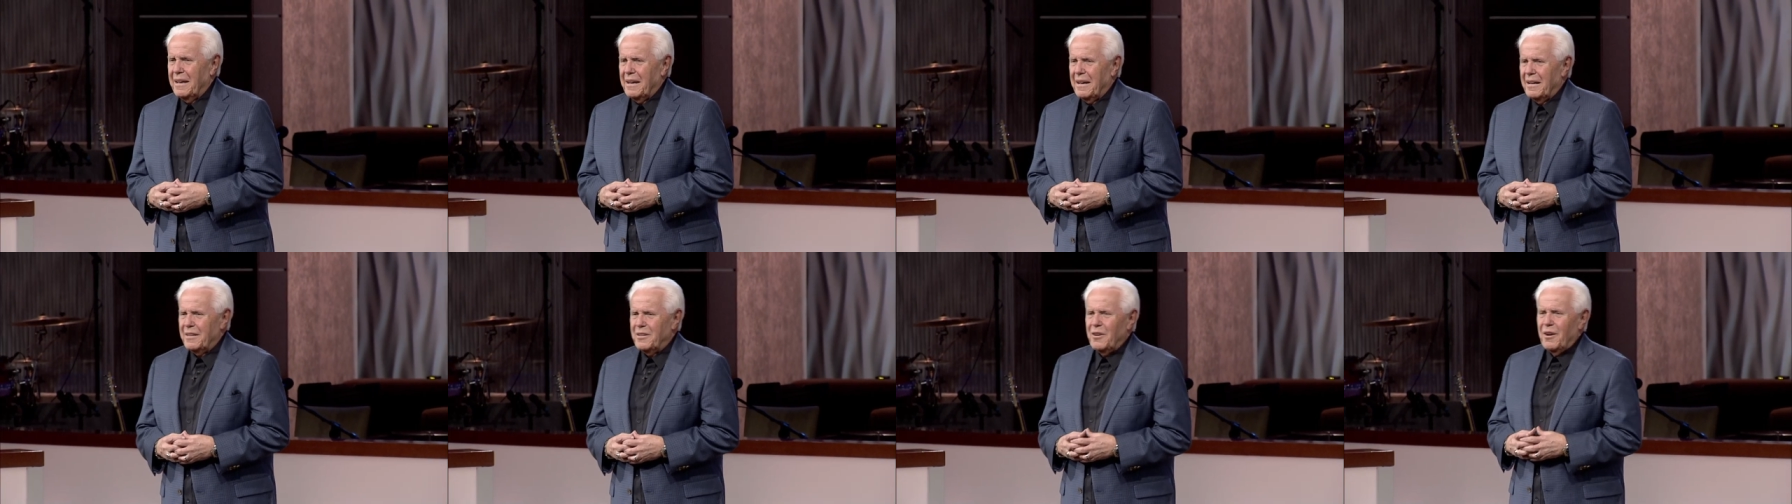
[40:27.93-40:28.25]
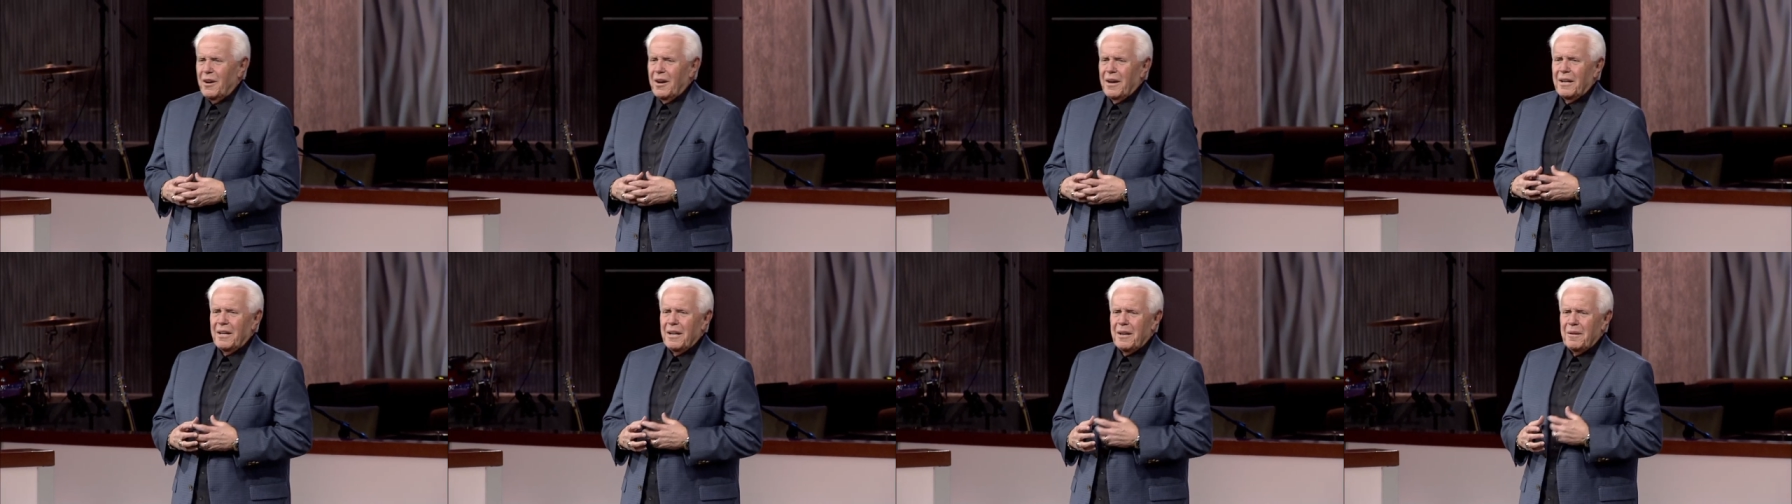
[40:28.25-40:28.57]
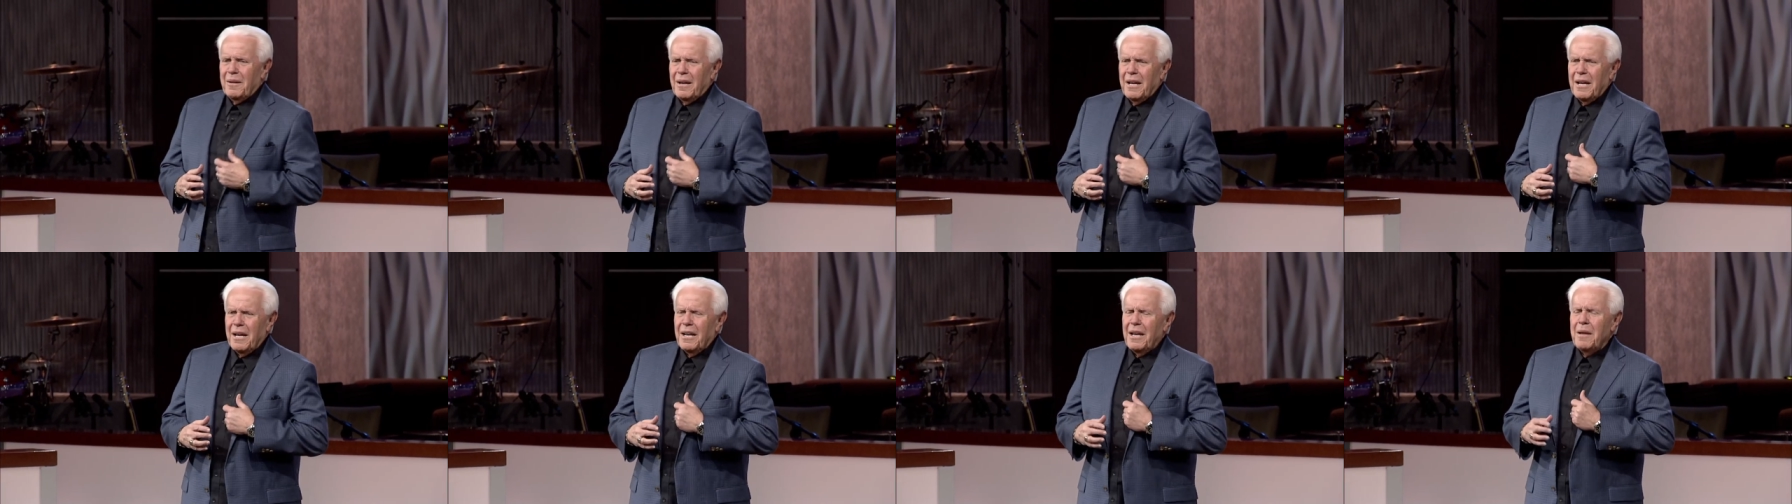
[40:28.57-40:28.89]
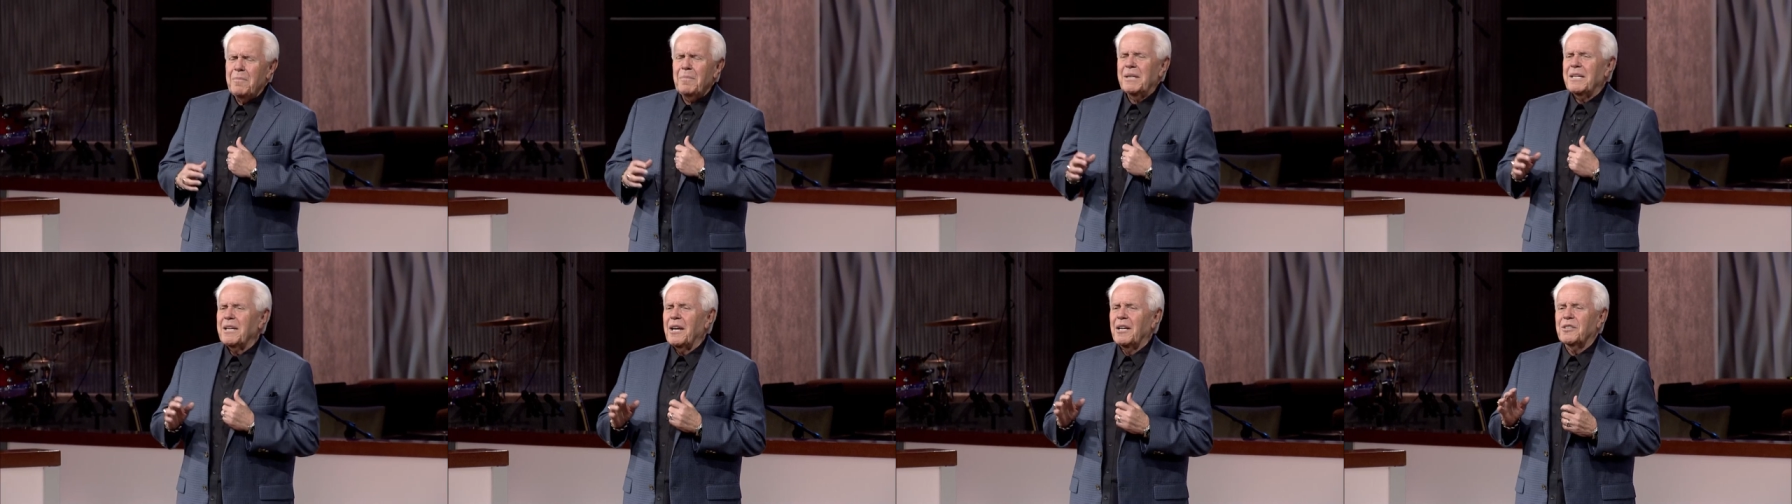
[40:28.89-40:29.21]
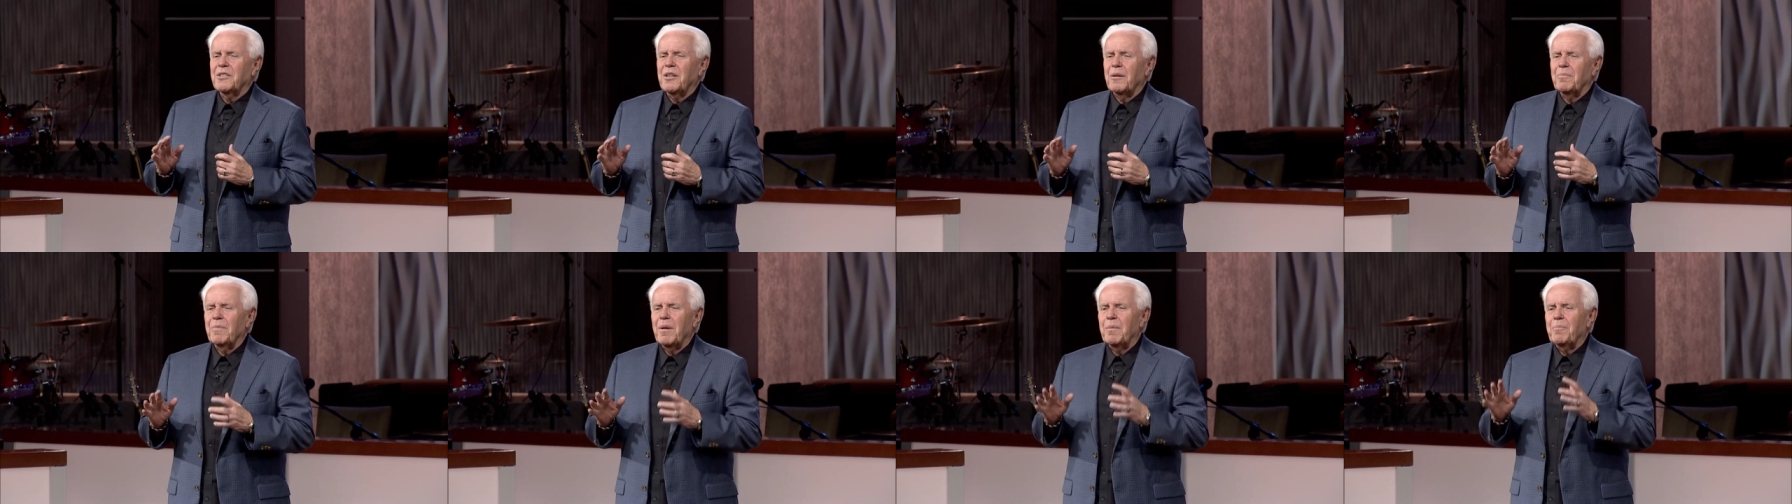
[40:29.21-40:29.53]
You, uh, let, let me tell you
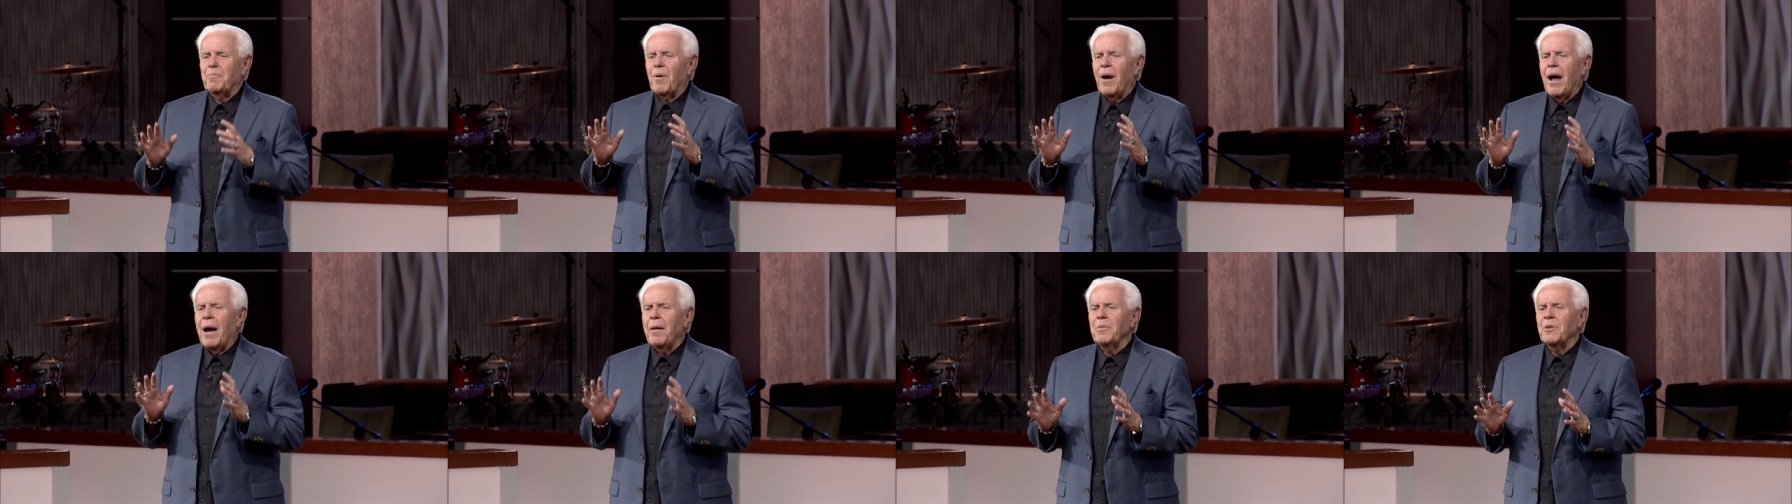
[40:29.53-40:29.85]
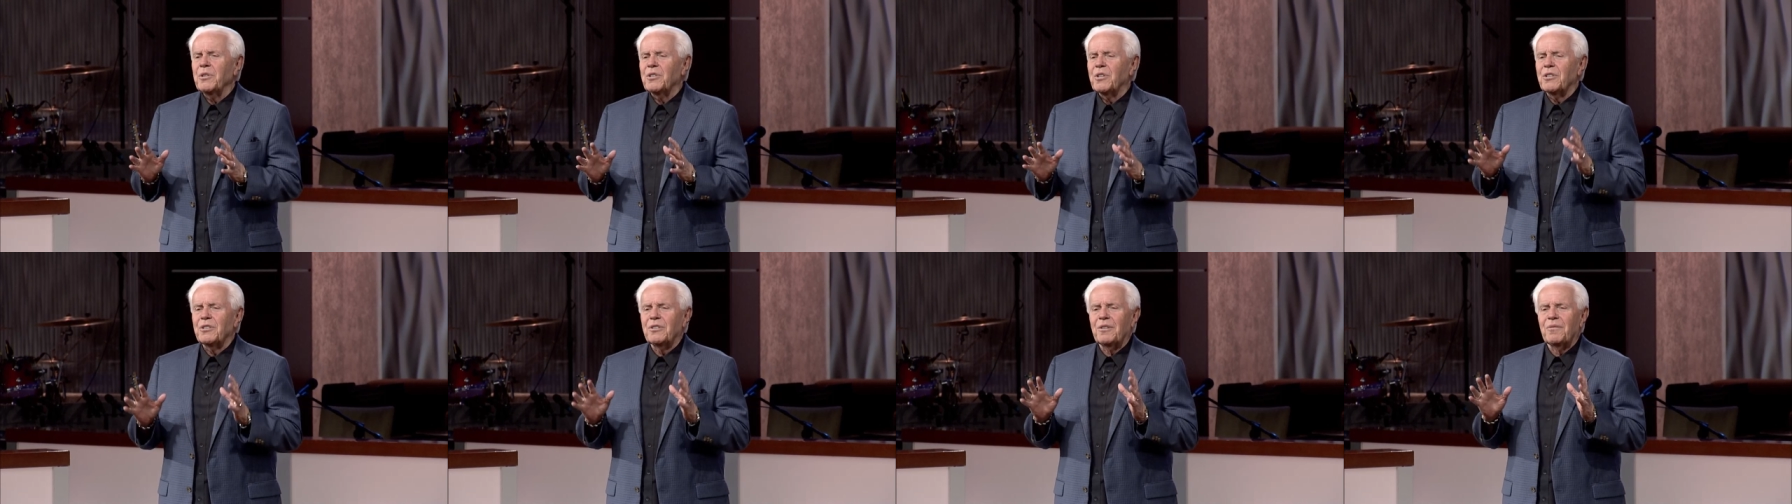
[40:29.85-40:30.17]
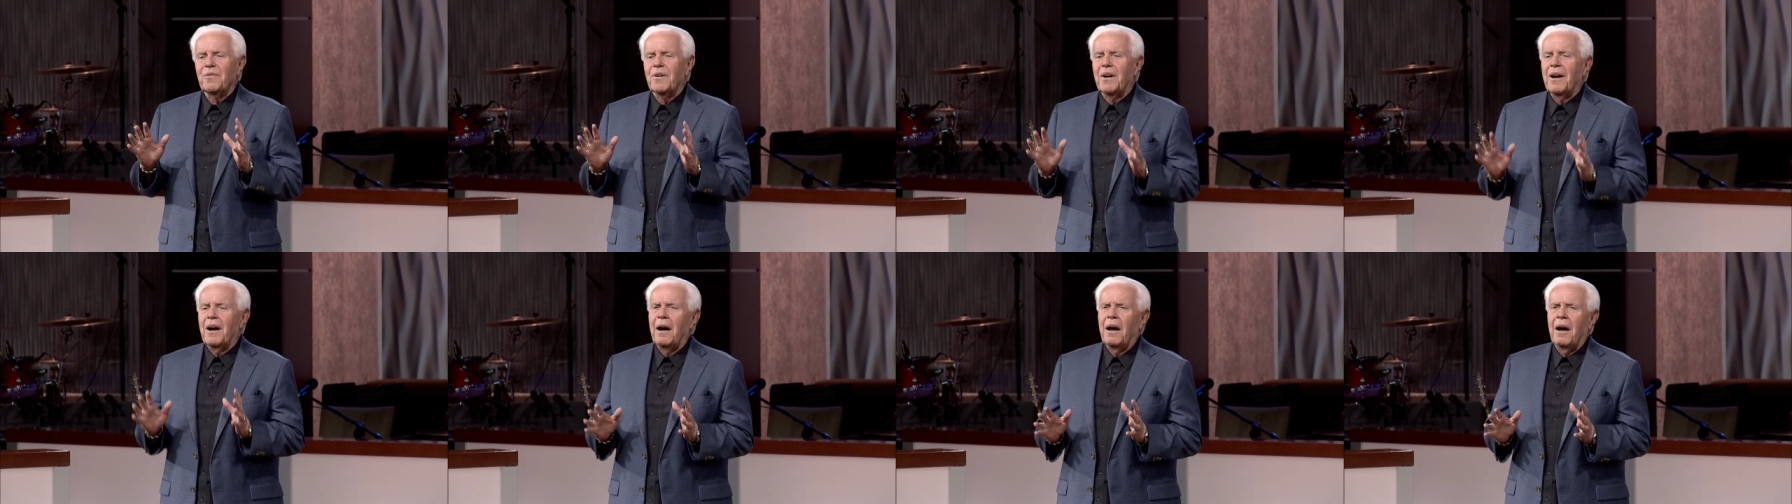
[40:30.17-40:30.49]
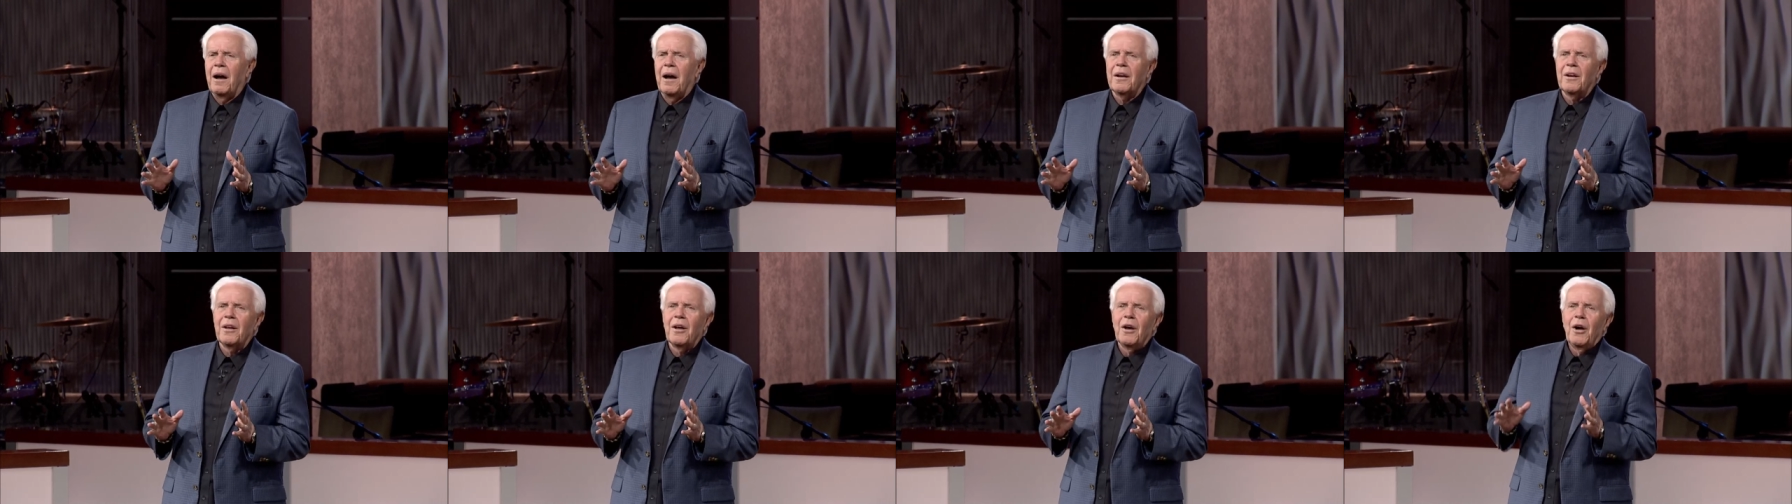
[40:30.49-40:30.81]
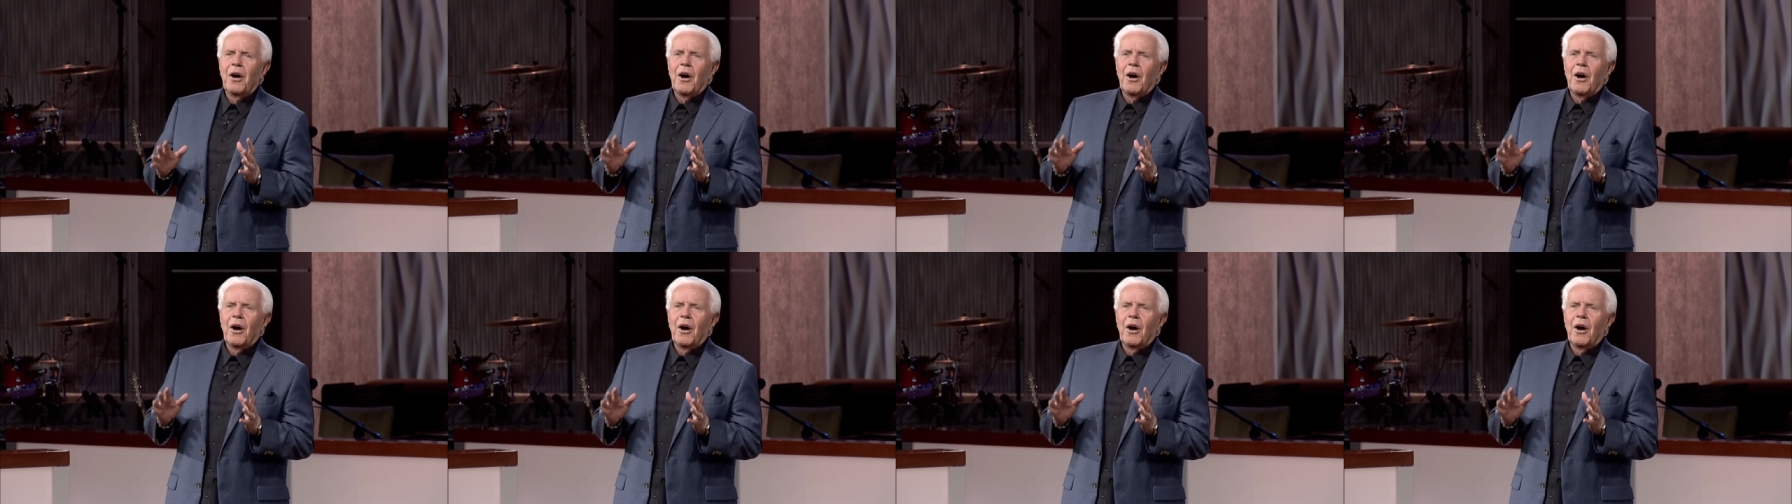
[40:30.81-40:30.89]
something the promises of God